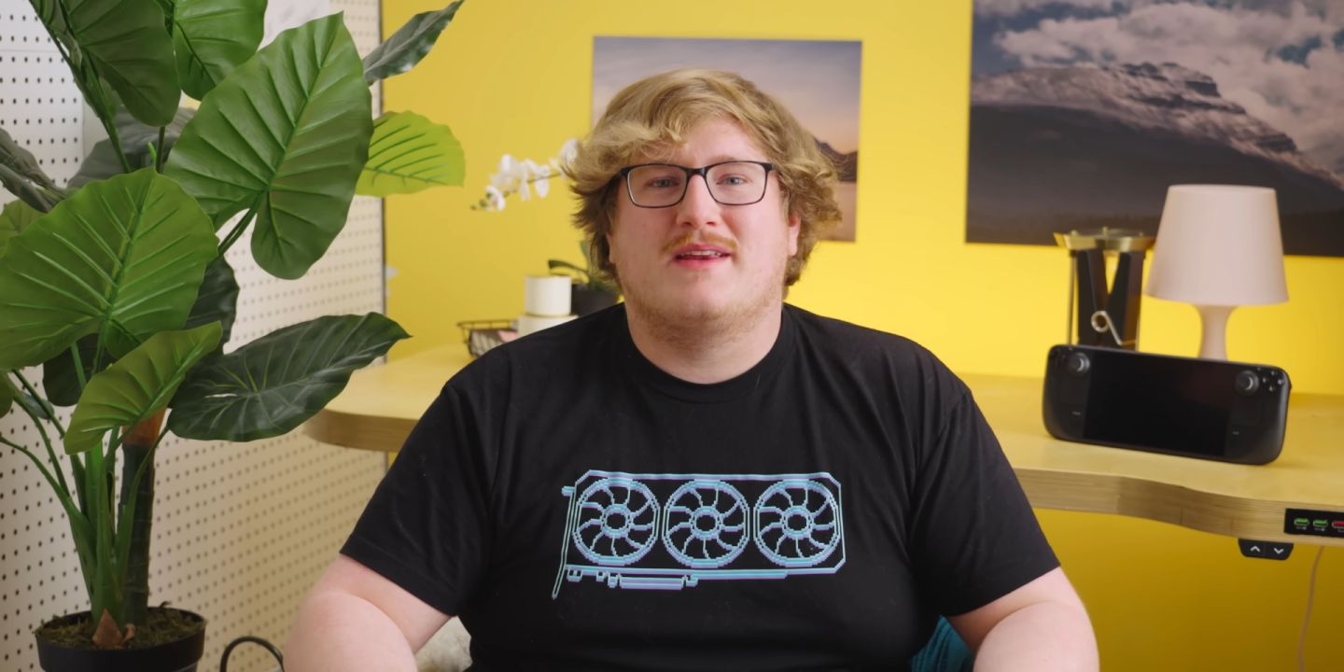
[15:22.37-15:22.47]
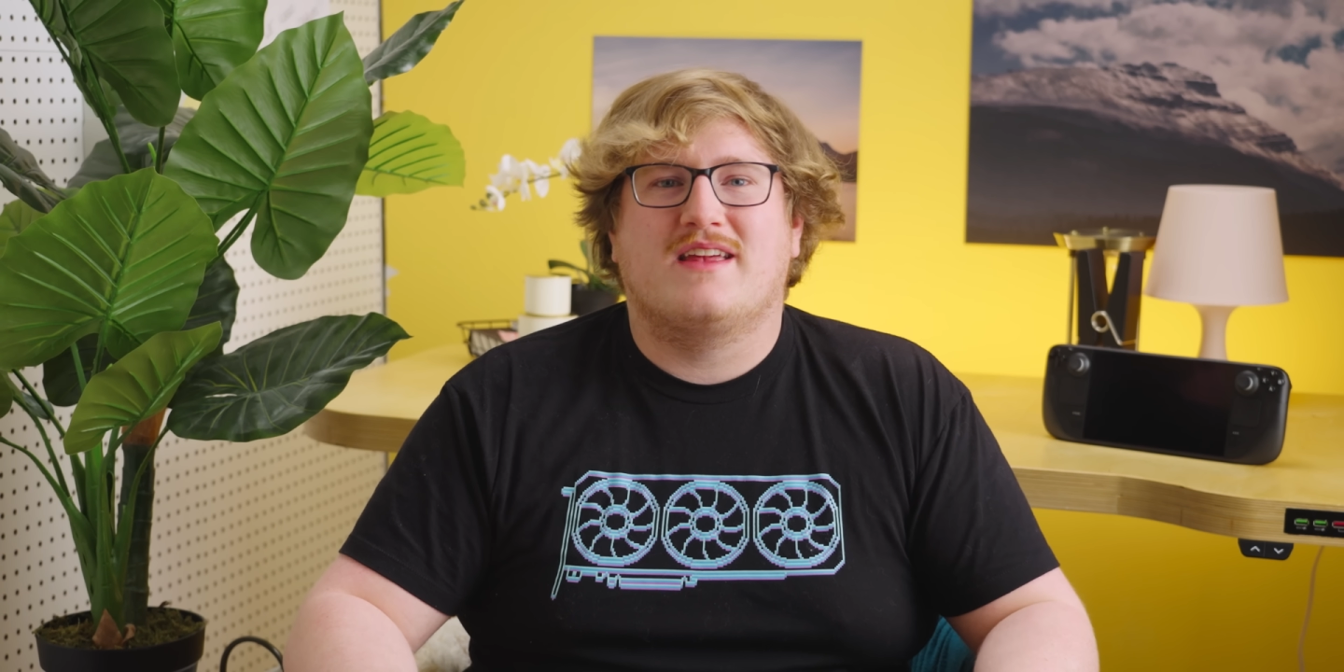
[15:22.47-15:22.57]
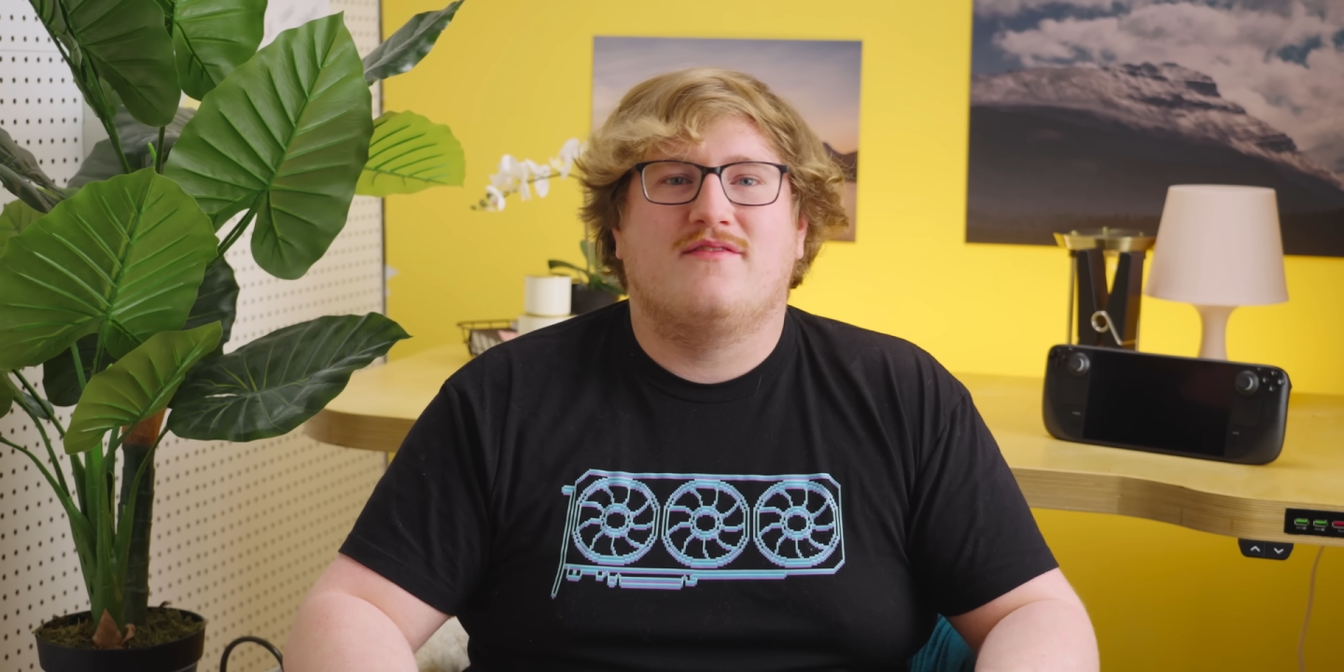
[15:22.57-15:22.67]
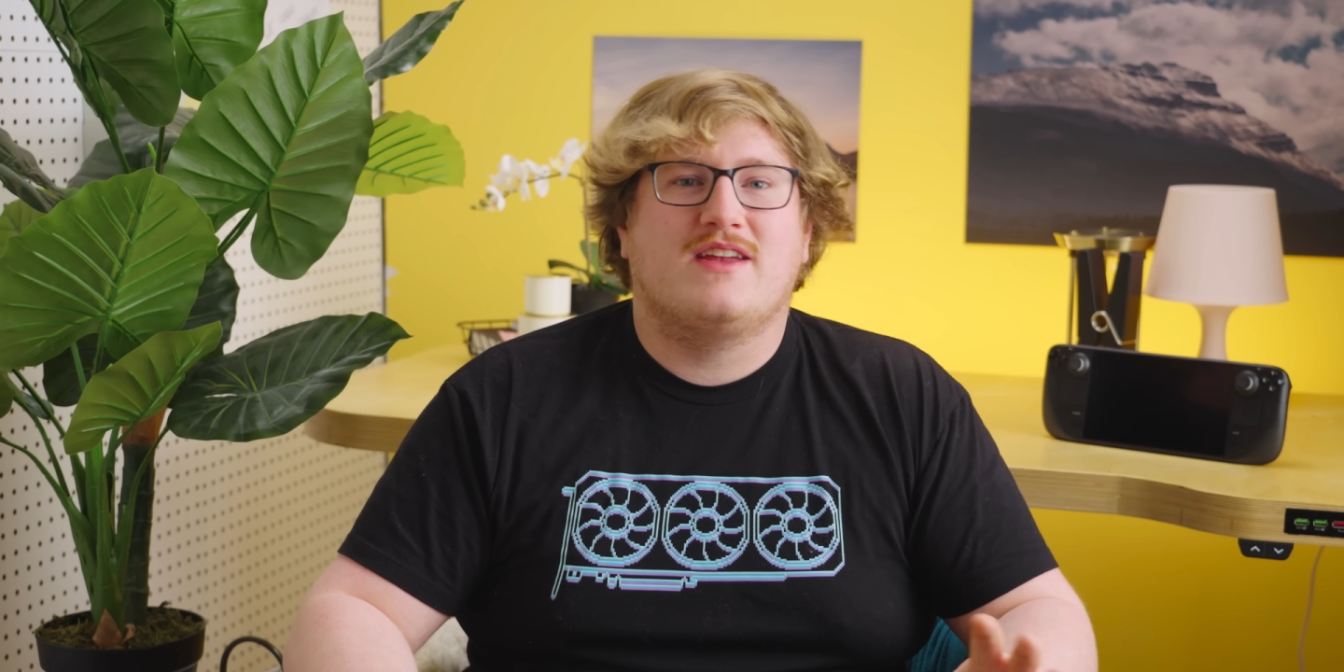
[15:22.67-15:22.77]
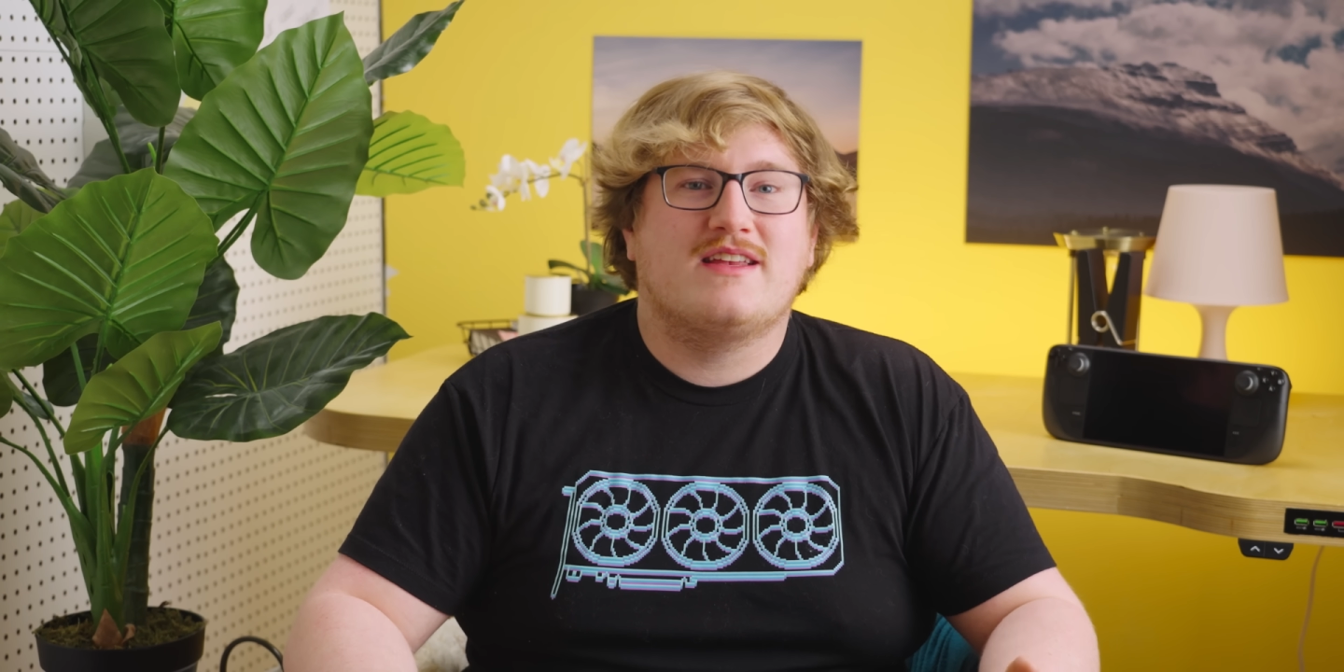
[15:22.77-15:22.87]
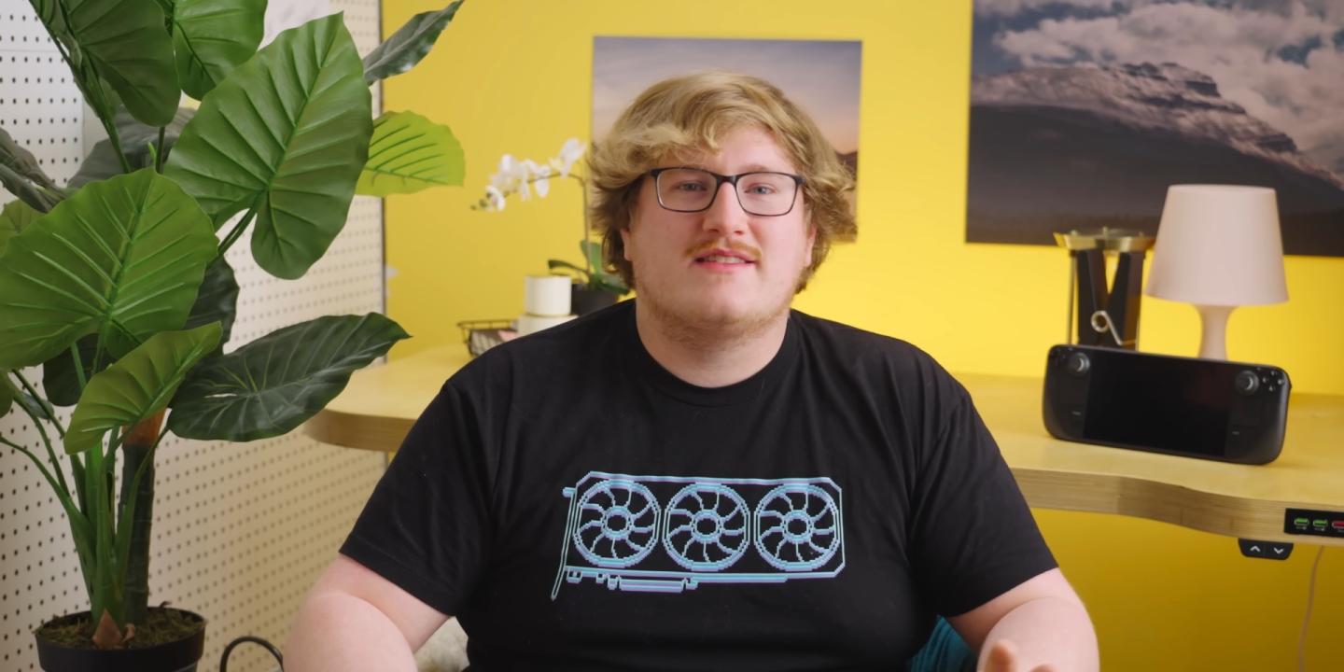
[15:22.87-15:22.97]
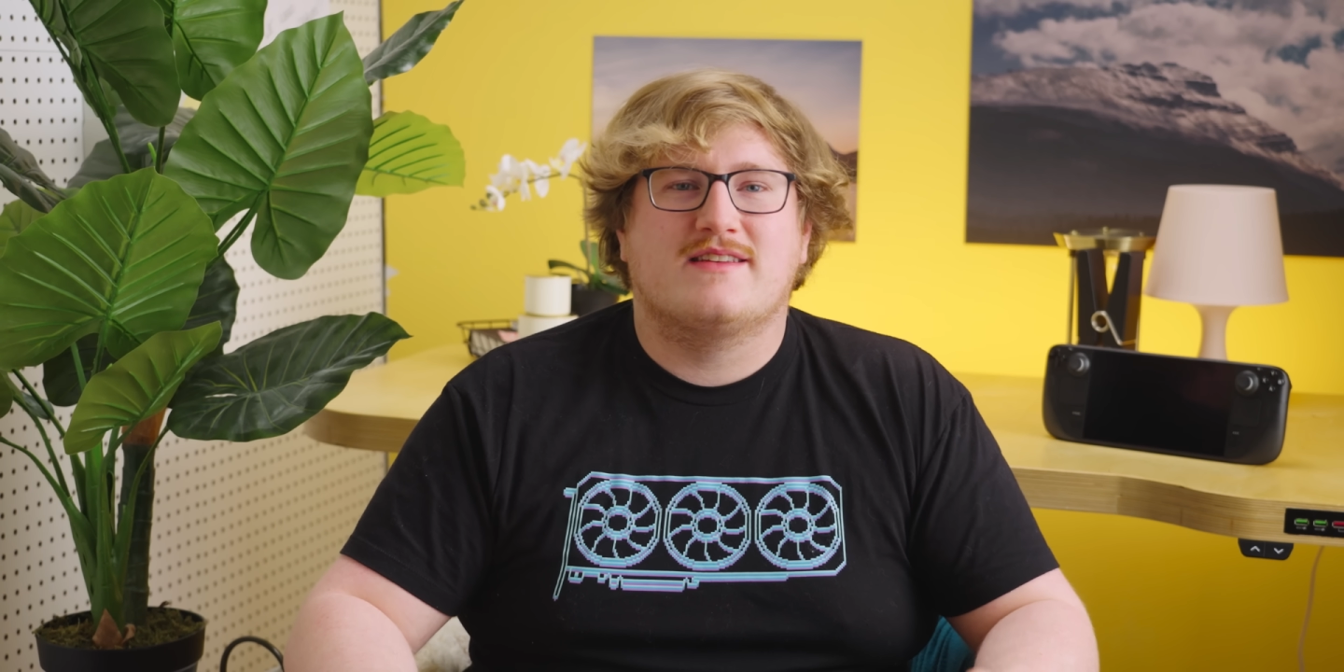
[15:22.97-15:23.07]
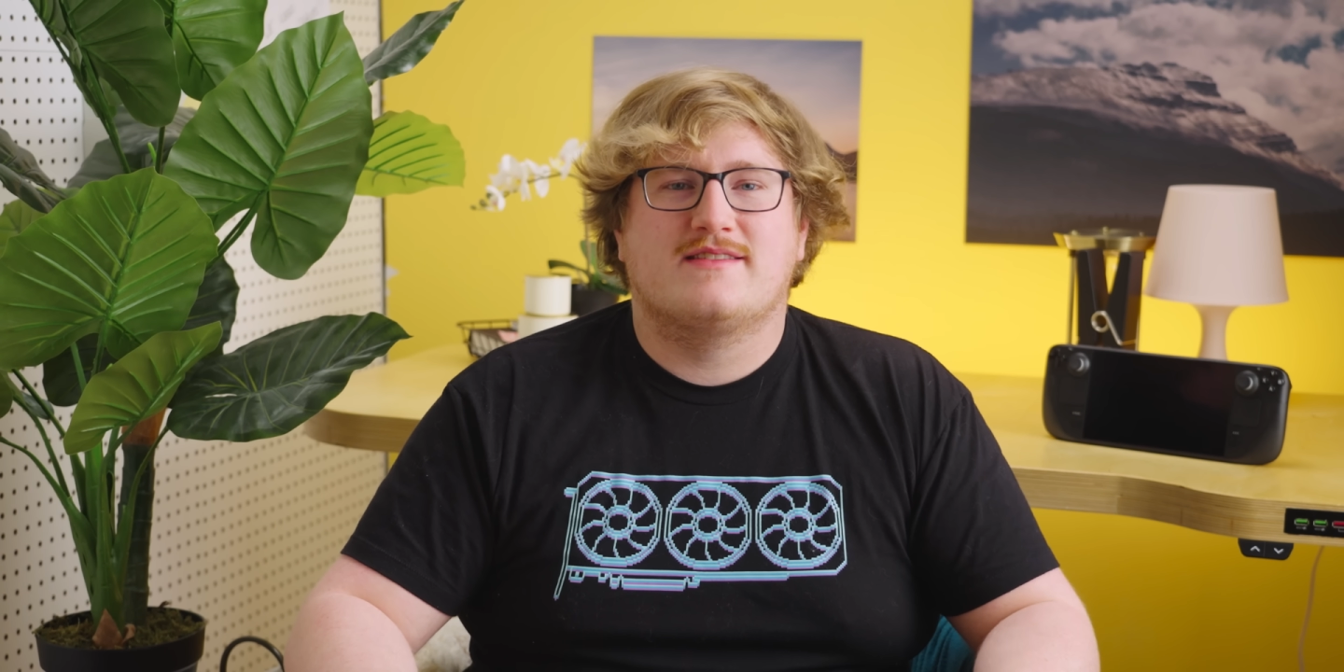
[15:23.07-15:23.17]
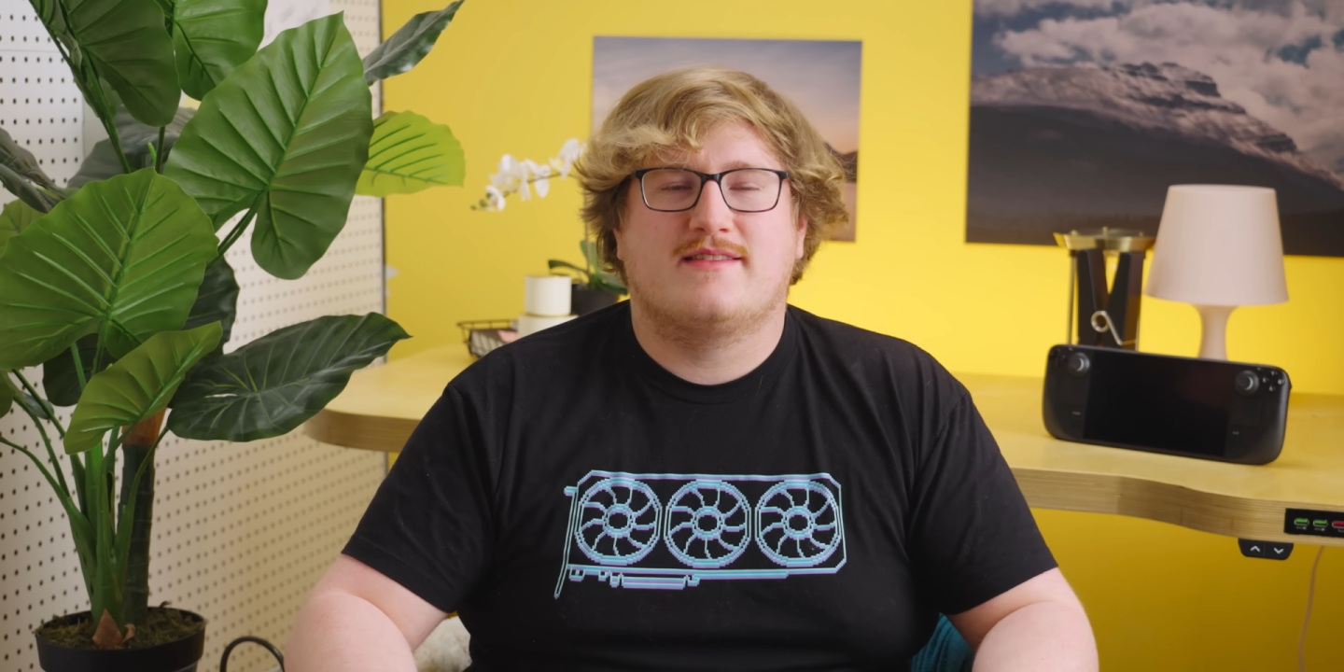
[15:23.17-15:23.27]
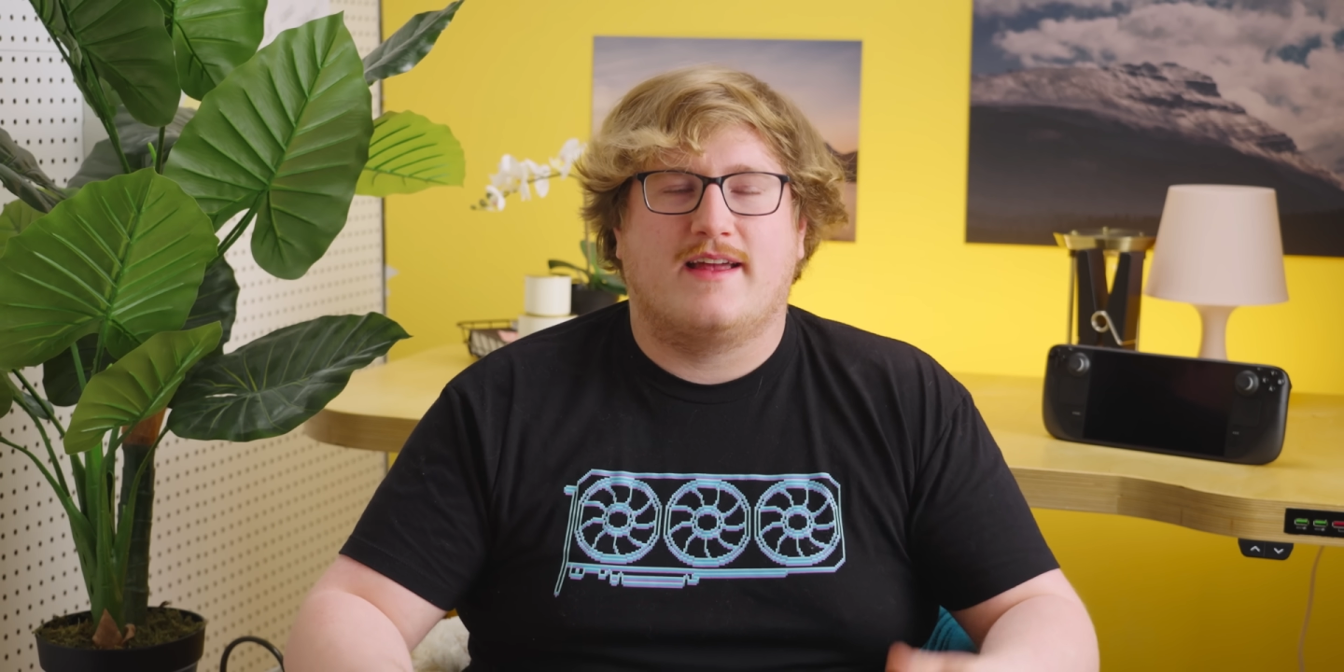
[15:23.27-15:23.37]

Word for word: inconveniences,